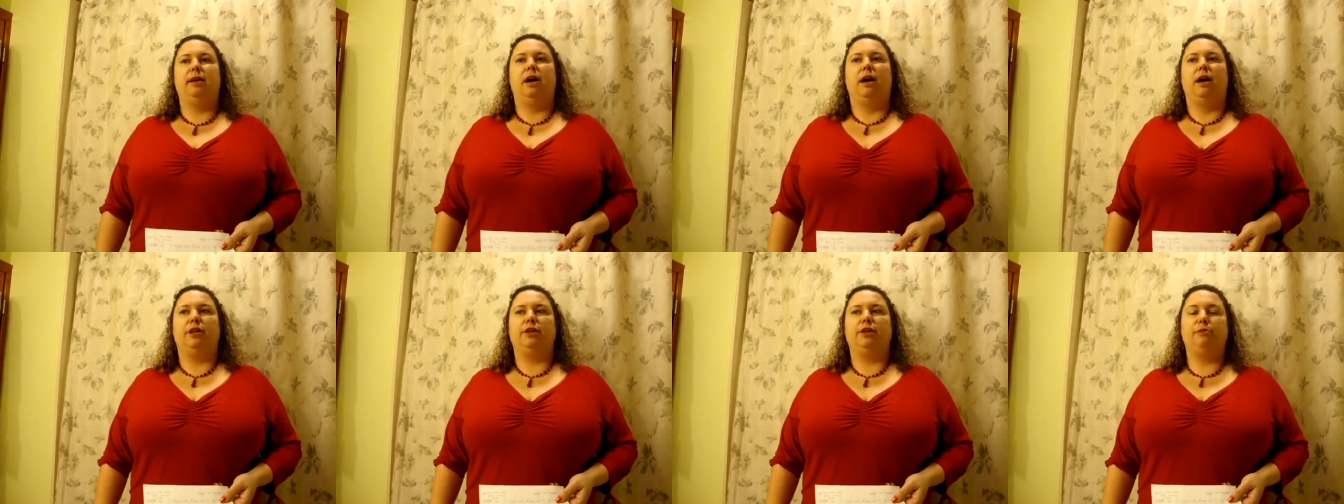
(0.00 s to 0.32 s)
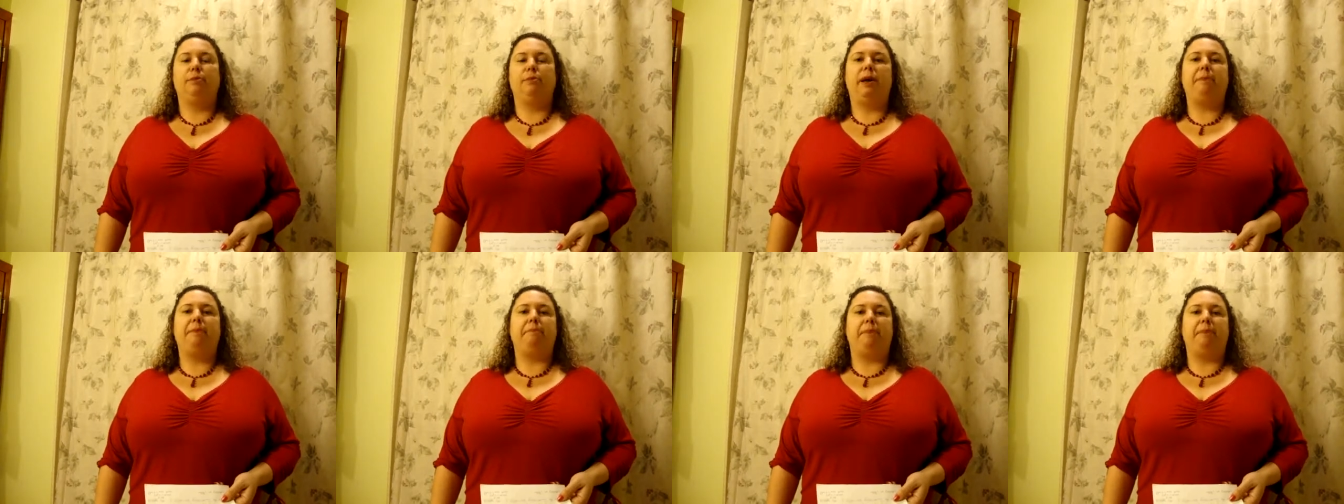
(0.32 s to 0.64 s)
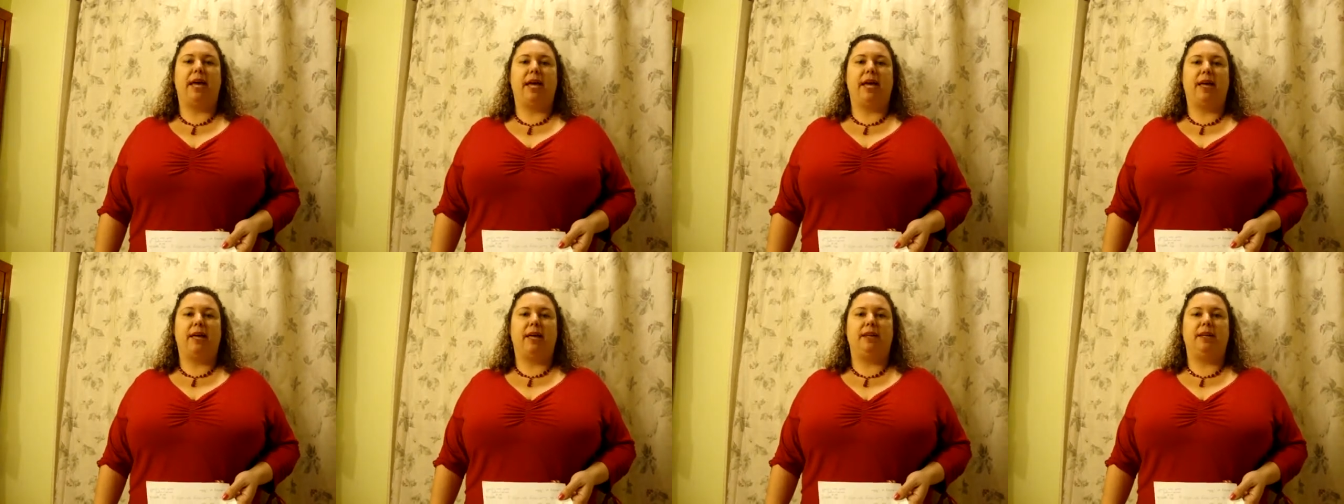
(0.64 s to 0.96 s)
Under my
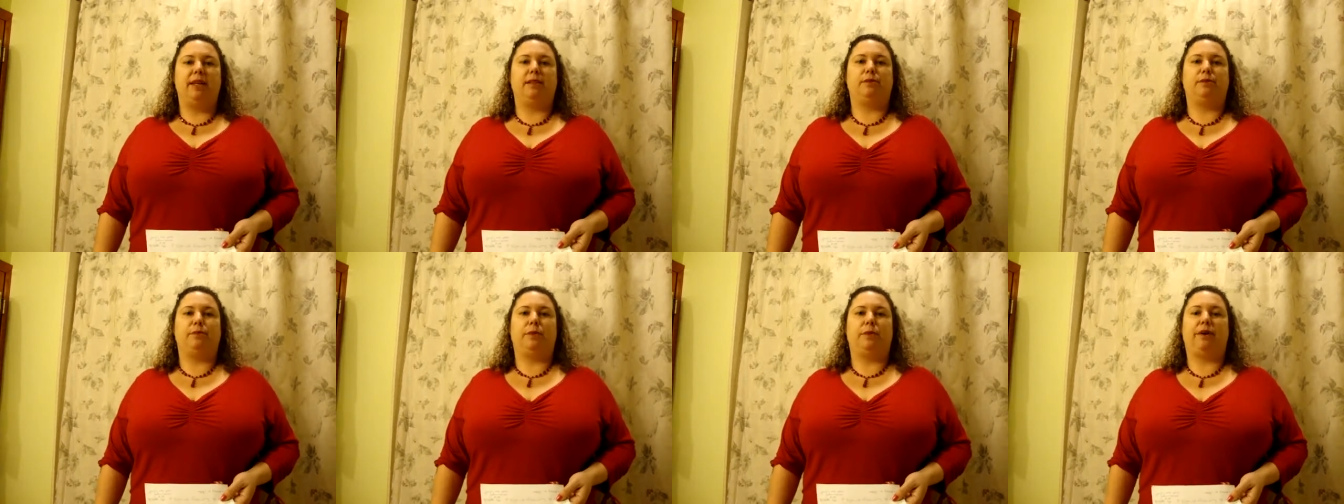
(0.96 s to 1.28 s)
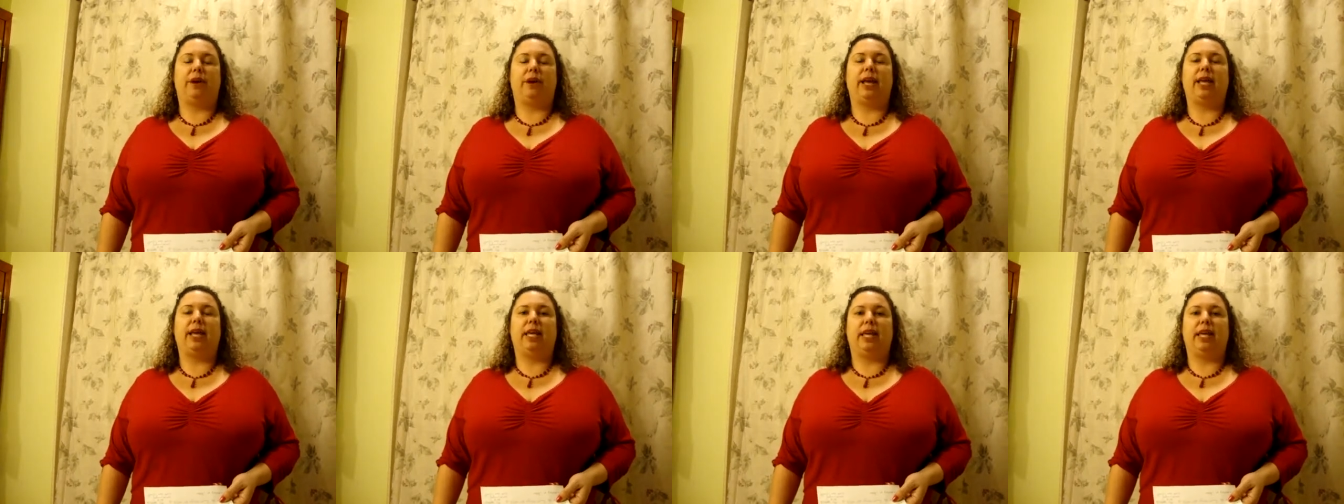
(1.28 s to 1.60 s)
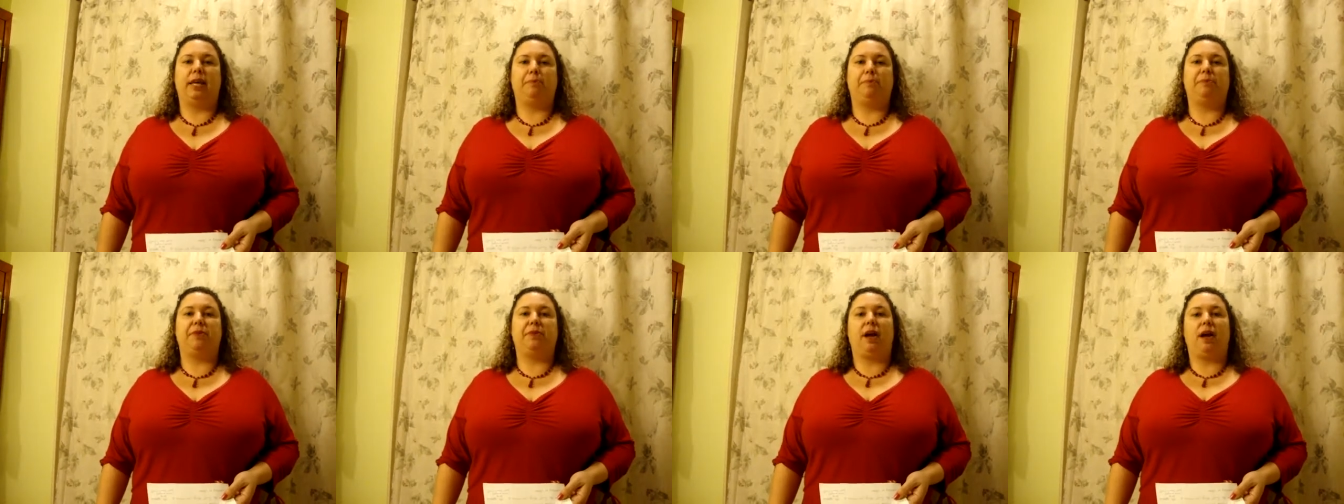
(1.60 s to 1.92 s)
bed is where I
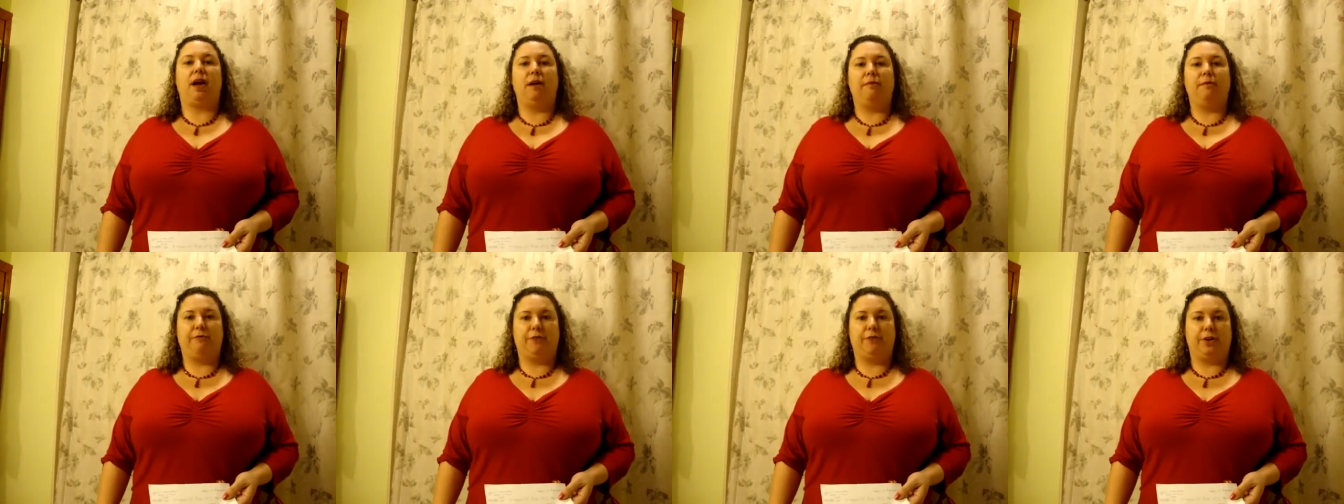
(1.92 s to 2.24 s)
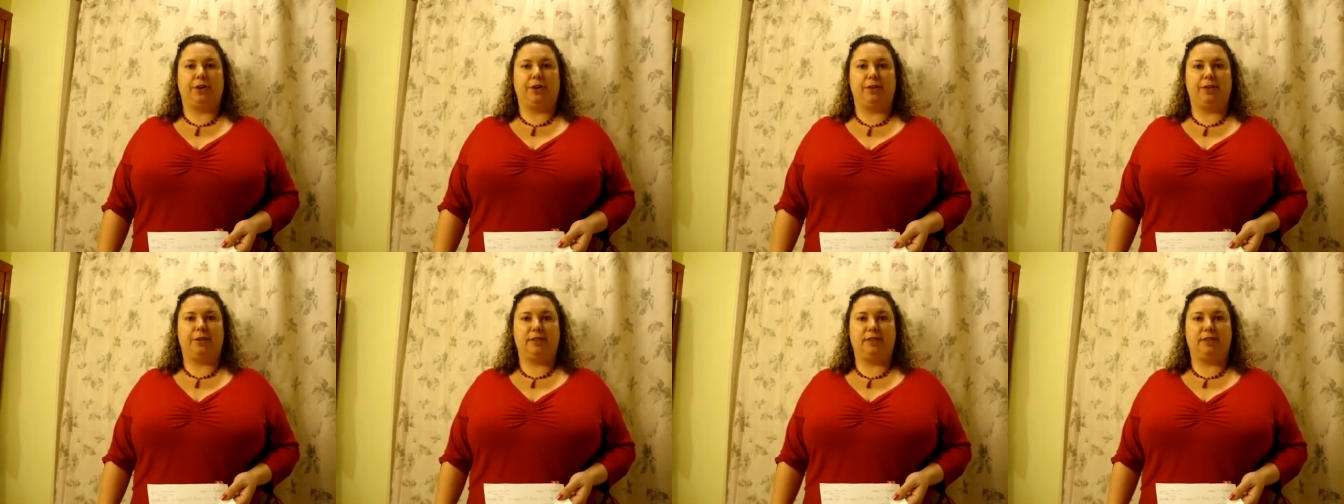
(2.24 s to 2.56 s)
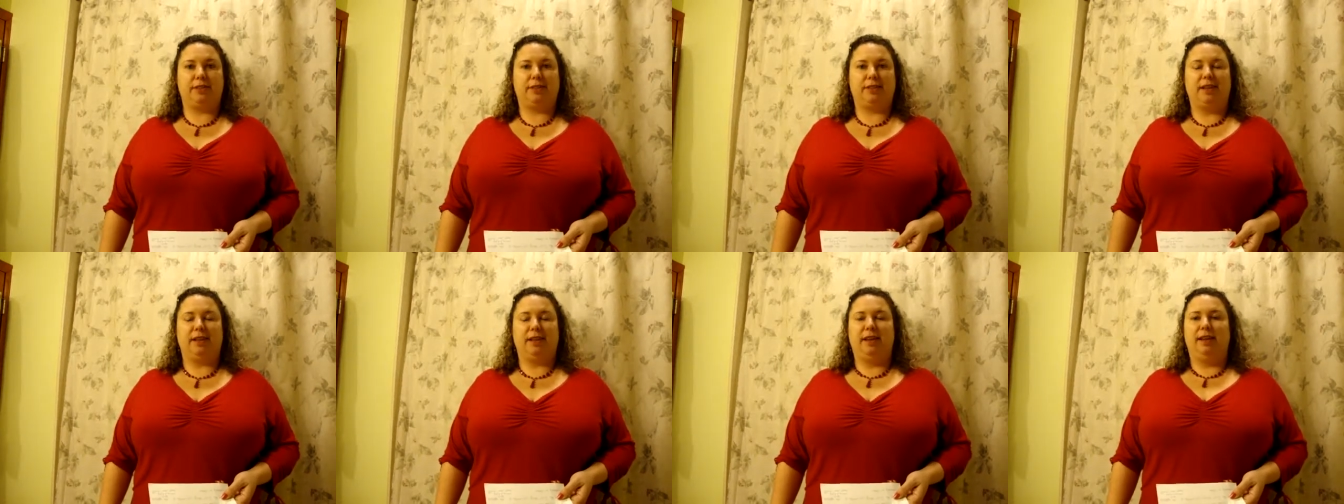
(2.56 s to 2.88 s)
keep the
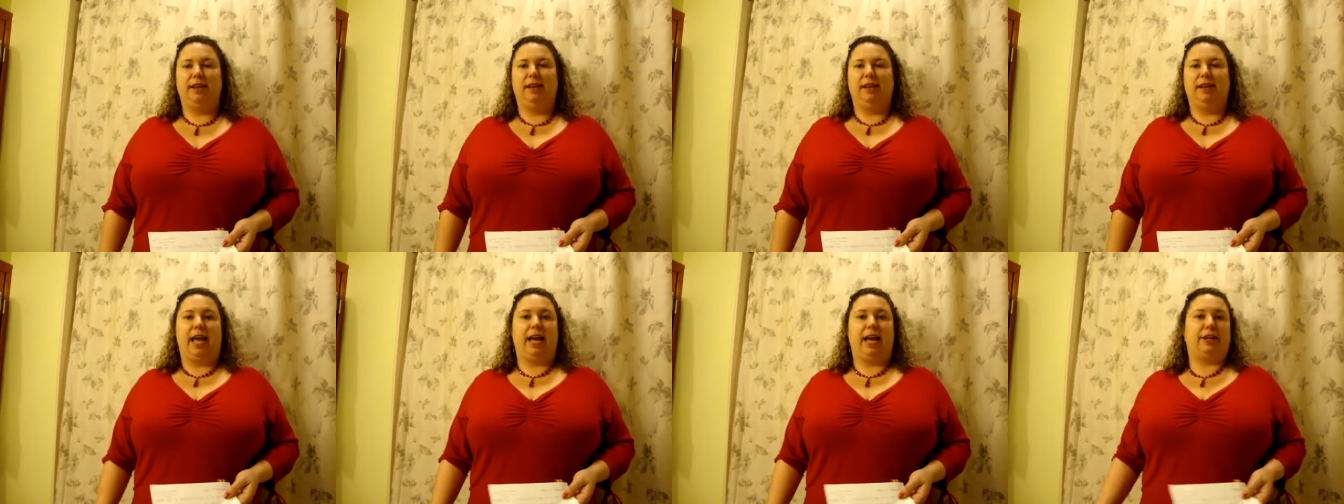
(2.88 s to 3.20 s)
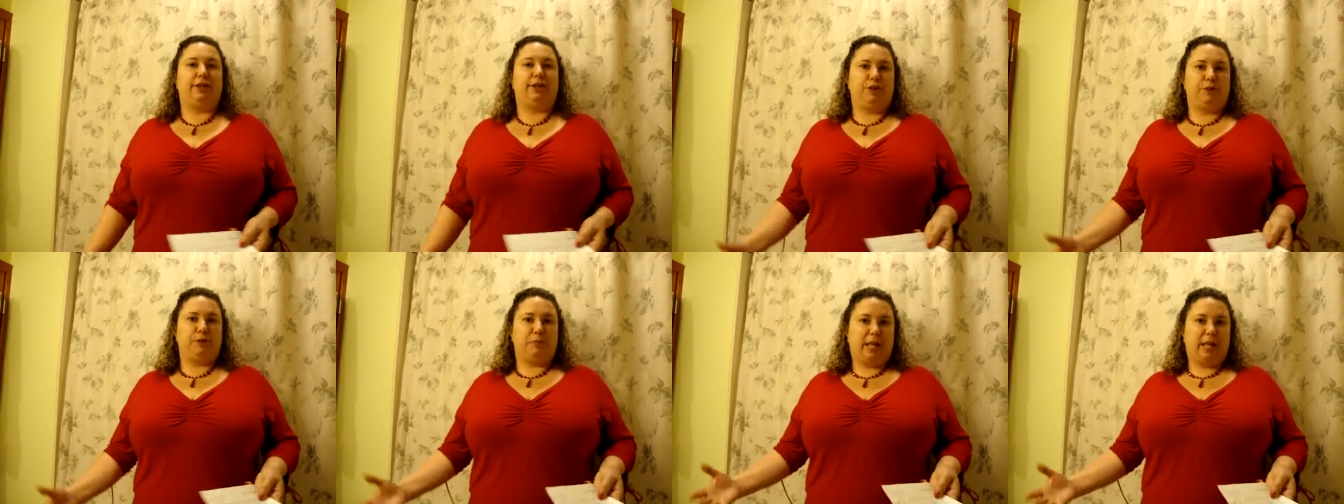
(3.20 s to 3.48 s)
comforters, extra